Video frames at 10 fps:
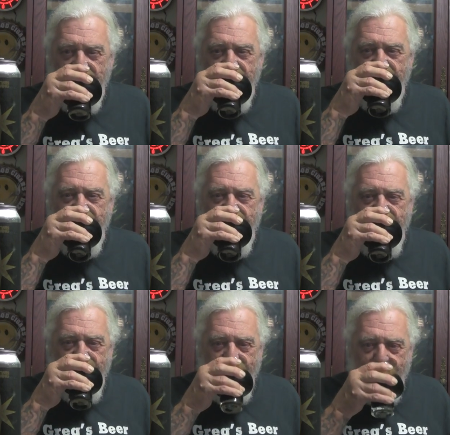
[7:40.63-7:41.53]

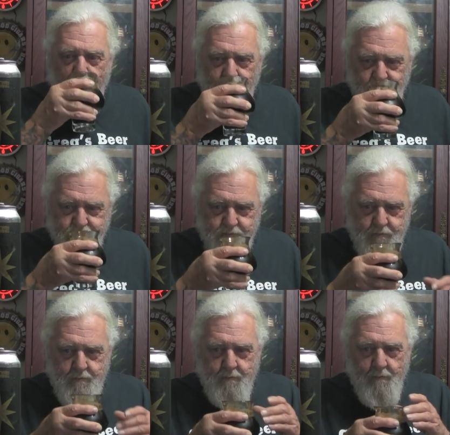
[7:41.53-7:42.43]

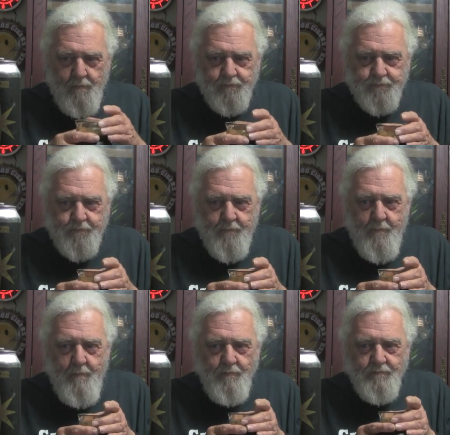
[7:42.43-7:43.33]

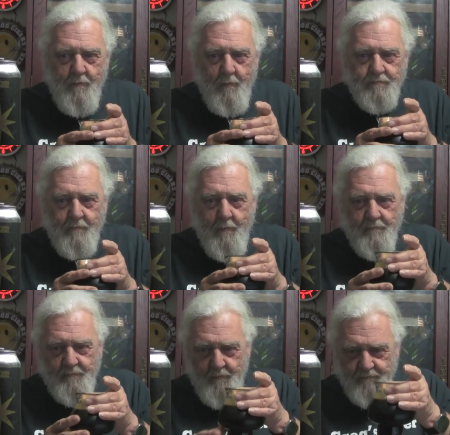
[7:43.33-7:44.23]
[no speech]